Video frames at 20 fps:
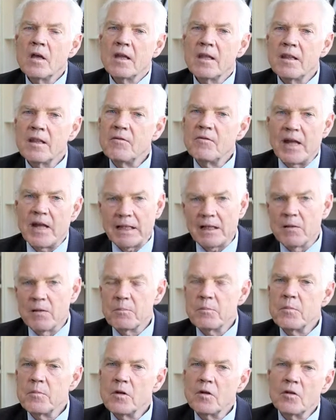
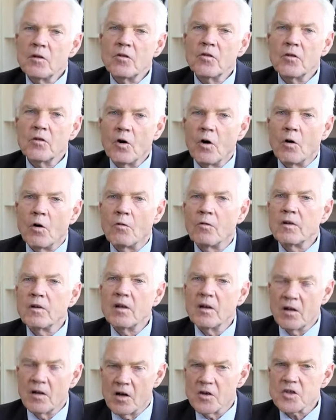development over
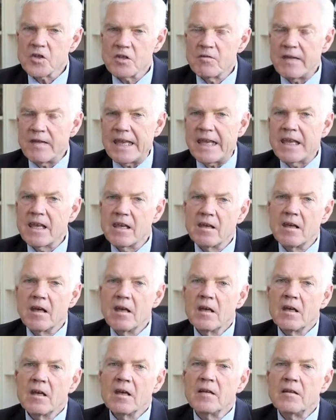the last week.
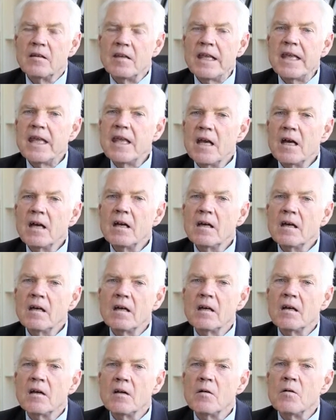
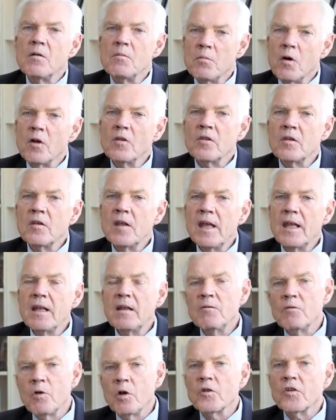The
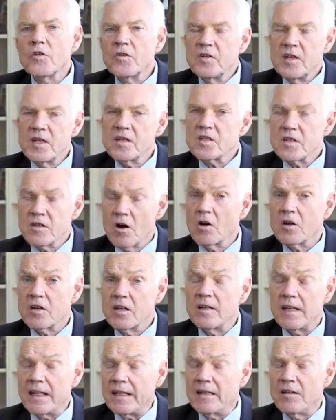Monday Wall Street
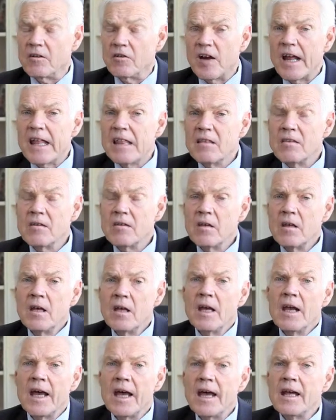started in the red,
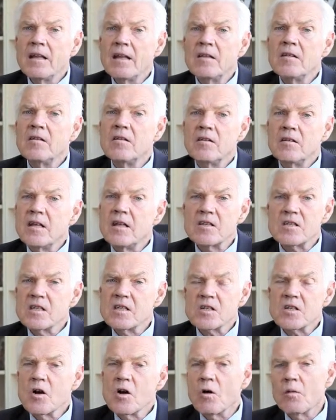and this
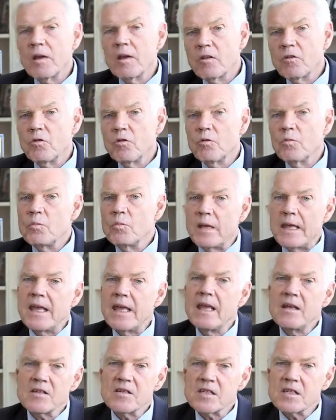is going to
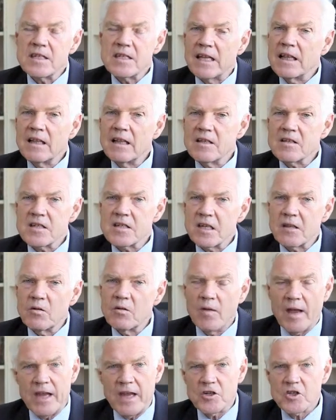be still the
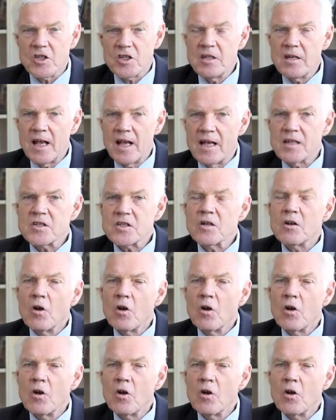situation as